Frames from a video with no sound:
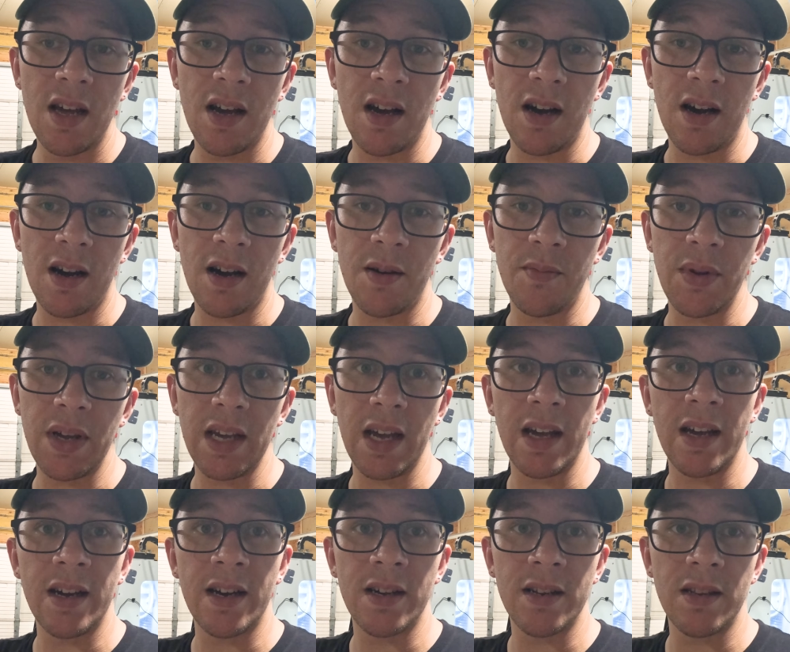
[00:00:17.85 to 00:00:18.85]
um,
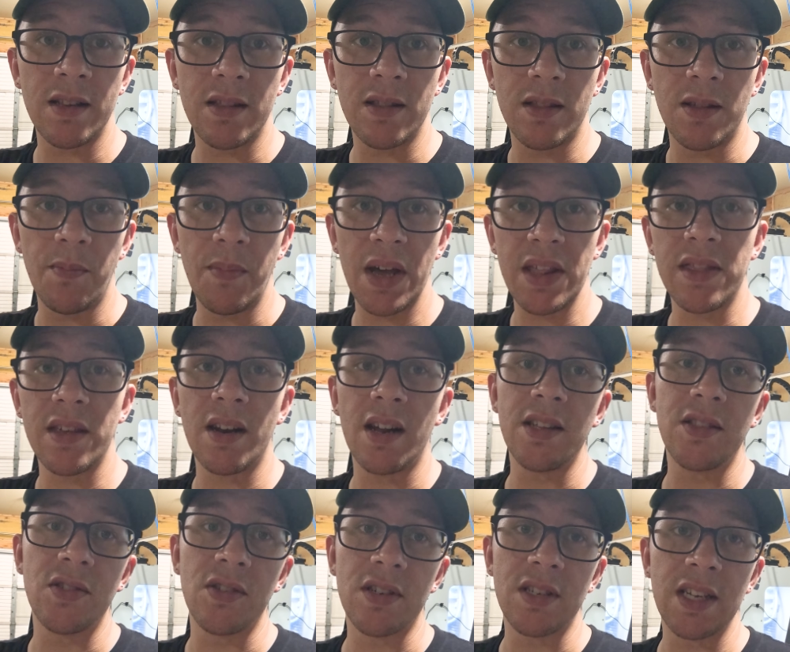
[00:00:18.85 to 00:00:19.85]
and the method
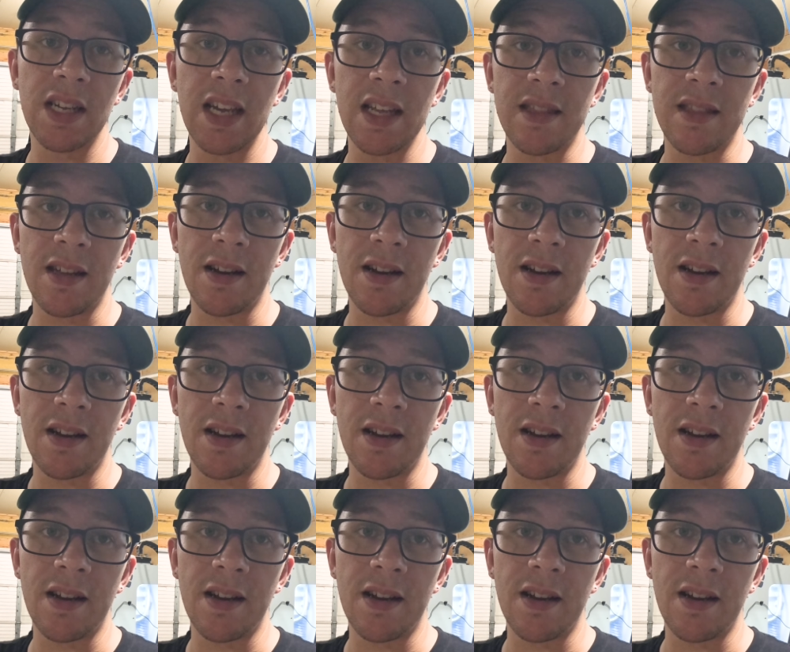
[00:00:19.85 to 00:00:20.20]
I took to get